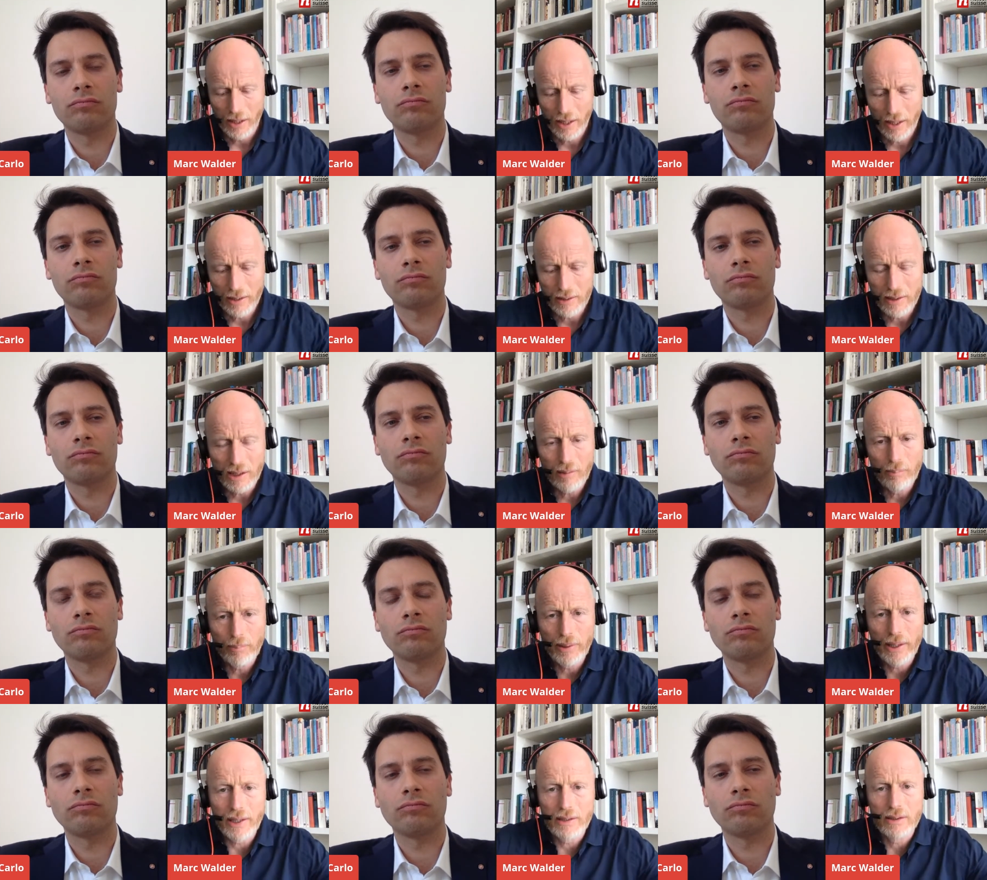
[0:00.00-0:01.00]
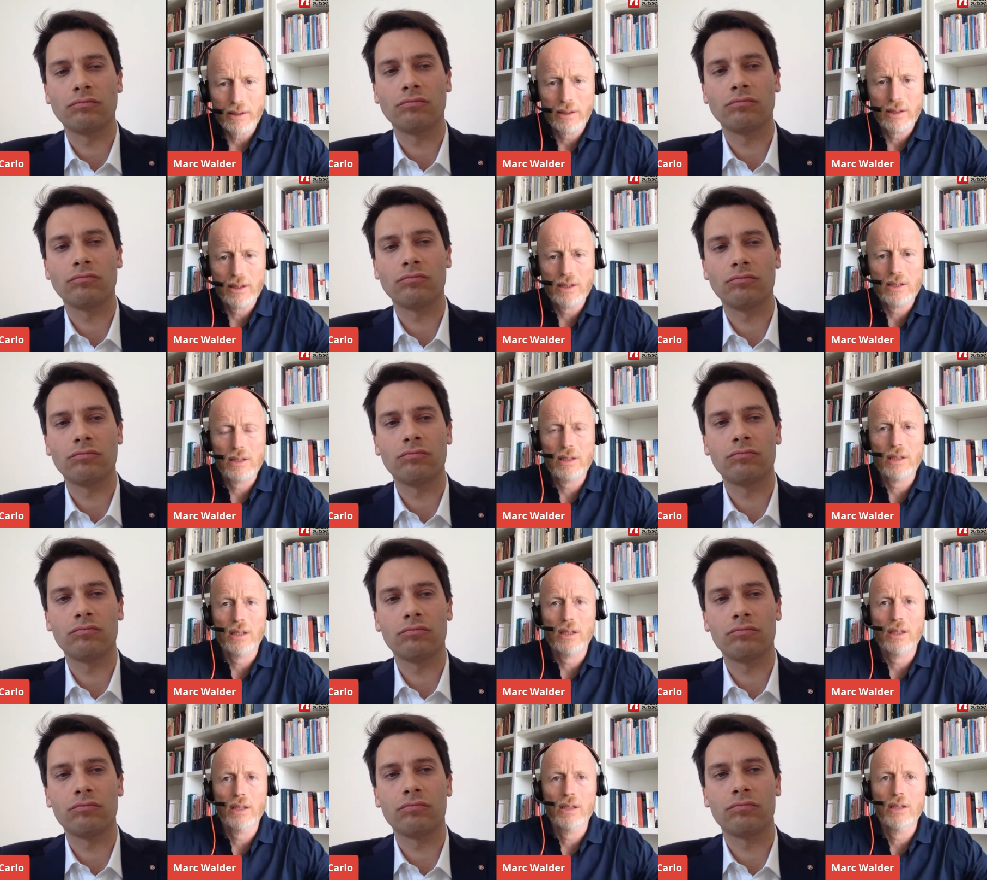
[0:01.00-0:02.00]
Speaker 1: and the impact in this
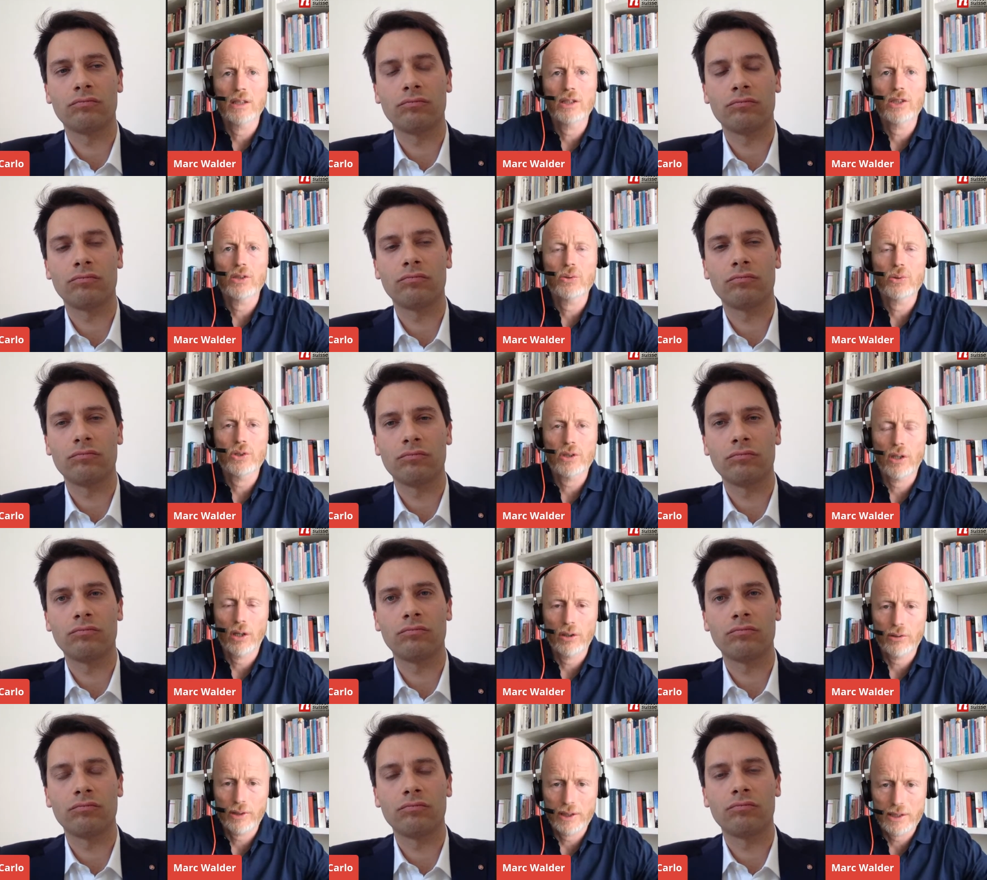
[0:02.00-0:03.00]
uh, in this youth congress